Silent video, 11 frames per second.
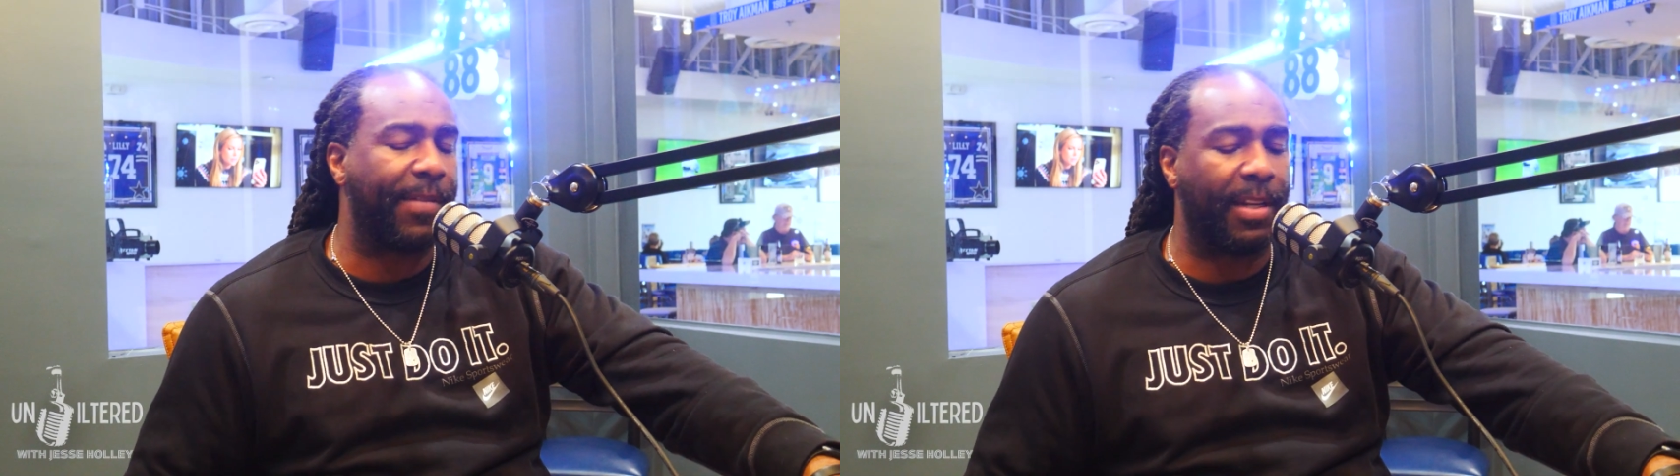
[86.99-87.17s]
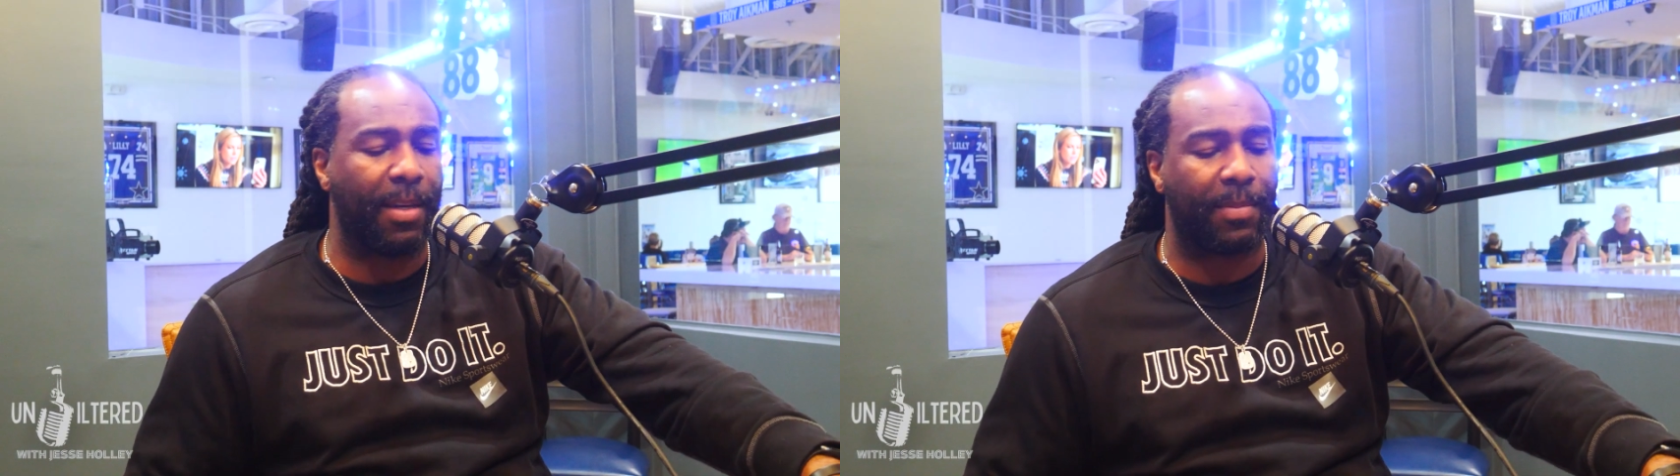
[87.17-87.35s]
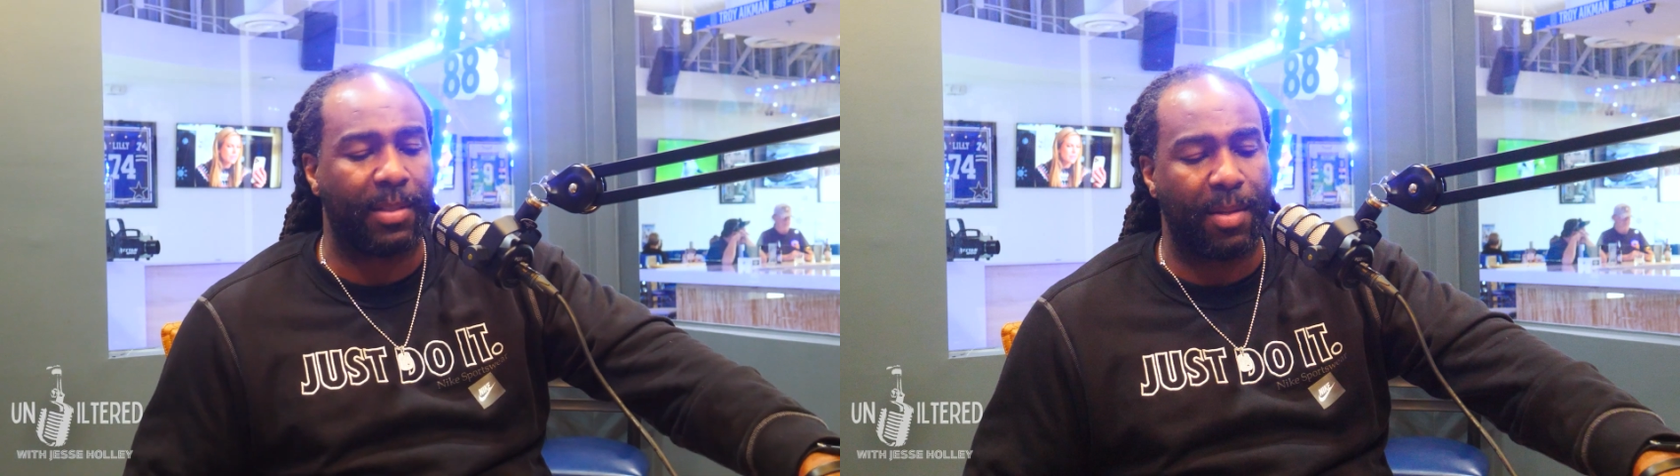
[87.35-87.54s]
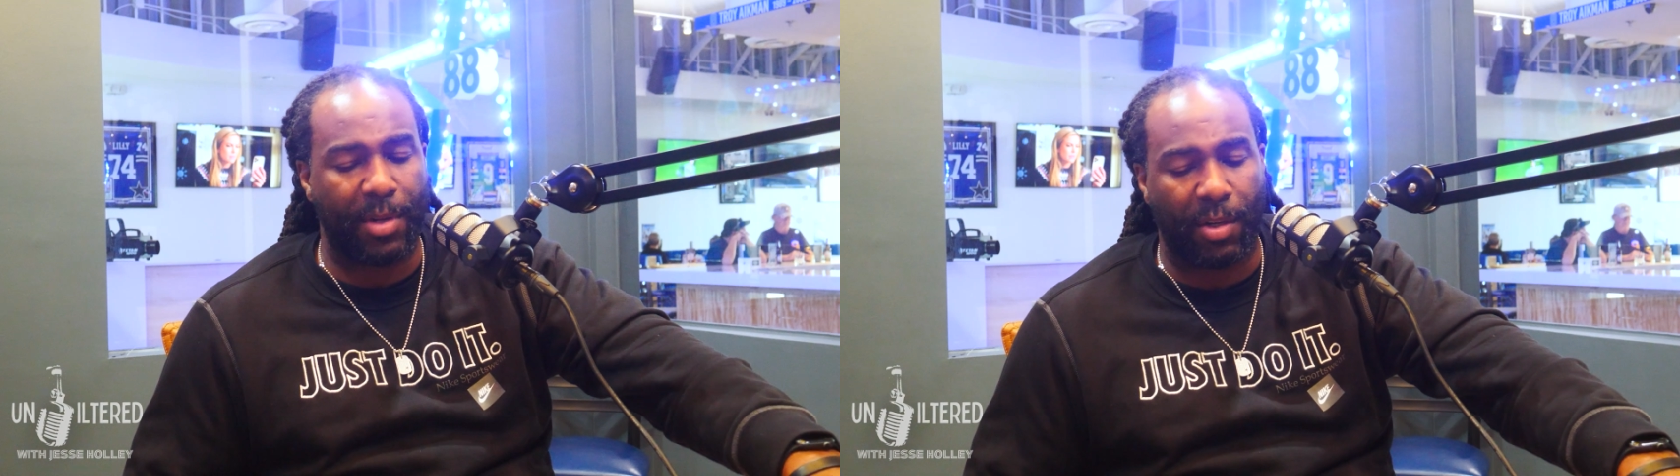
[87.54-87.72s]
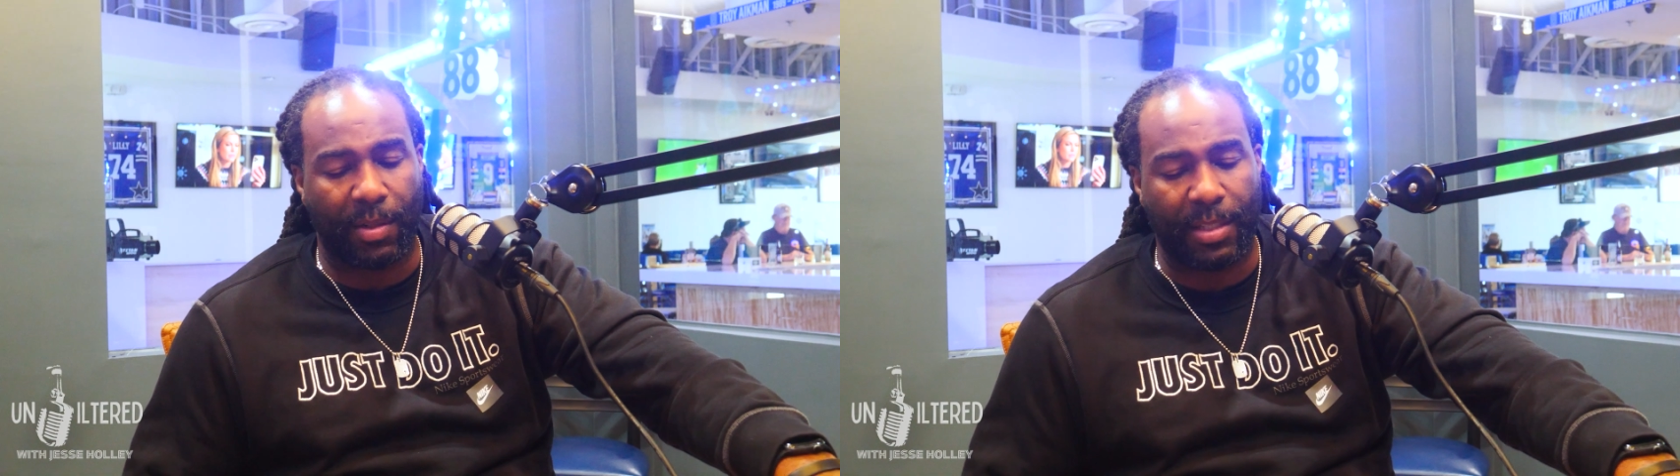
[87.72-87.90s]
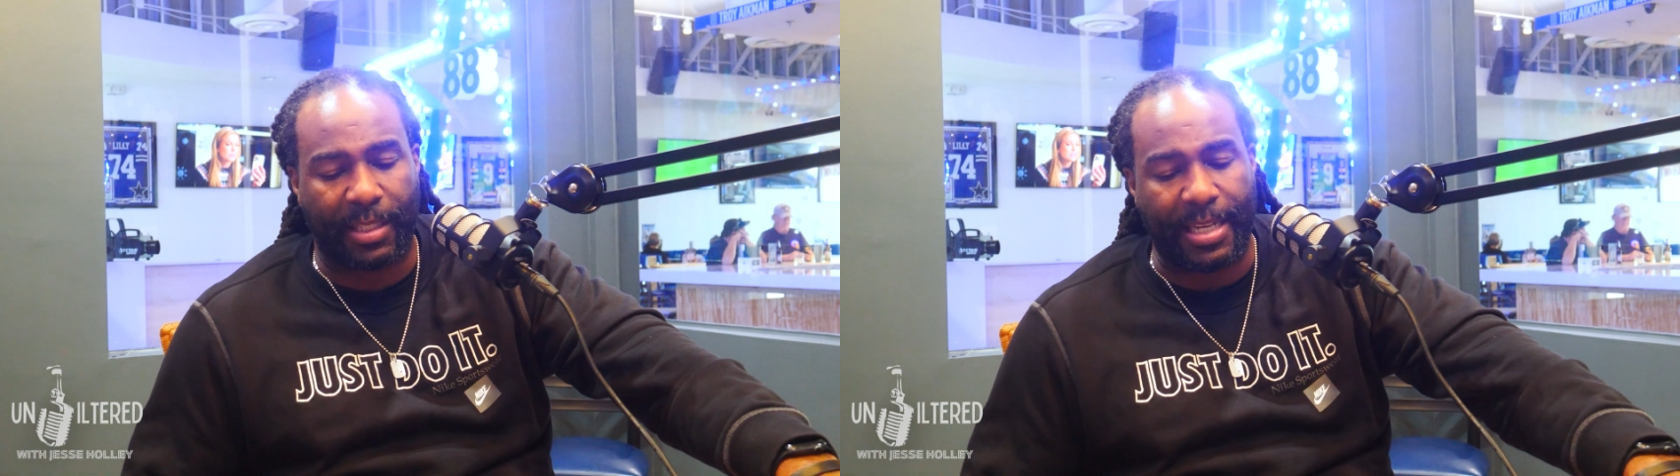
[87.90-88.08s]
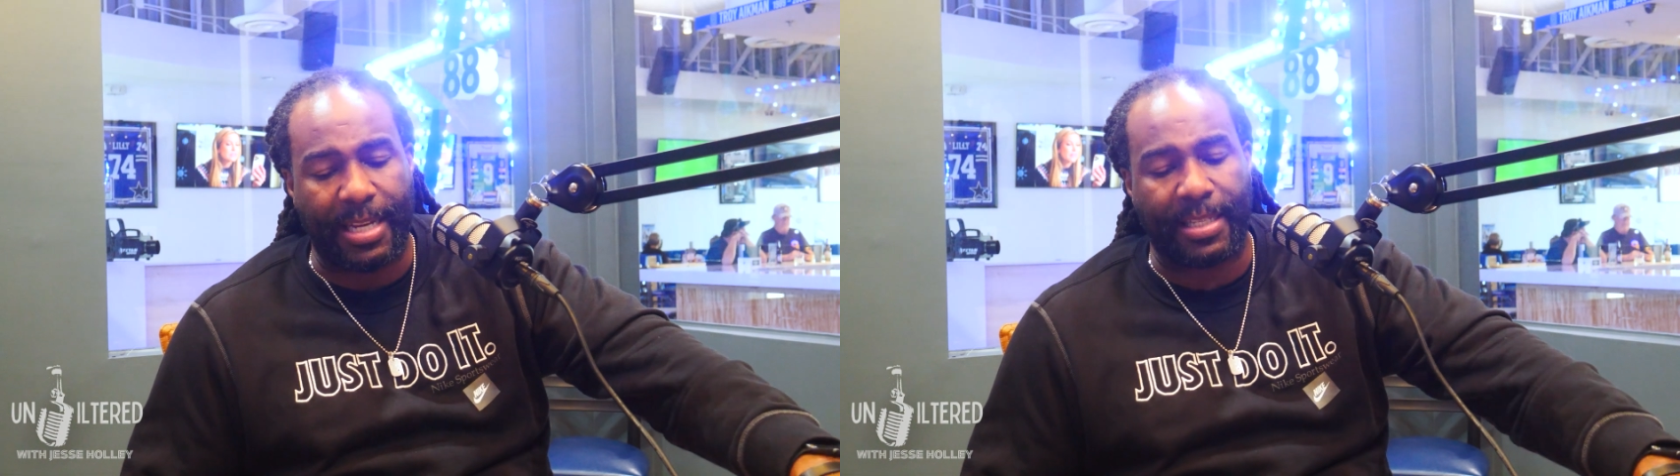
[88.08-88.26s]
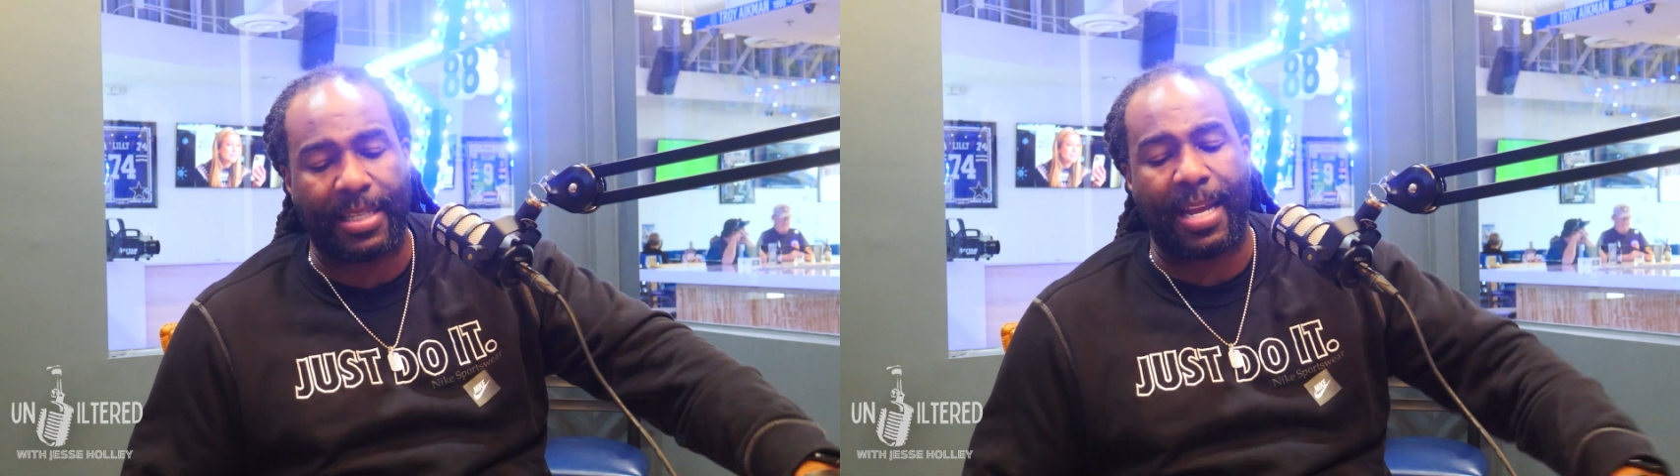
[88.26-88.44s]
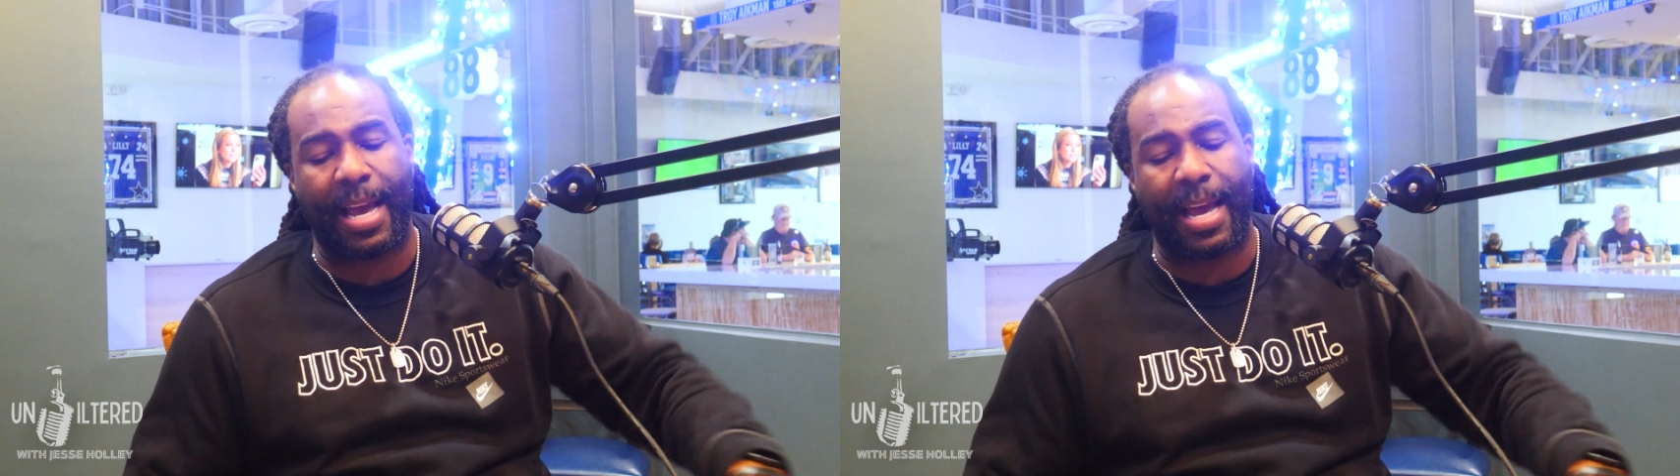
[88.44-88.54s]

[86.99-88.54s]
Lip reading: Phillips in the middle of the season.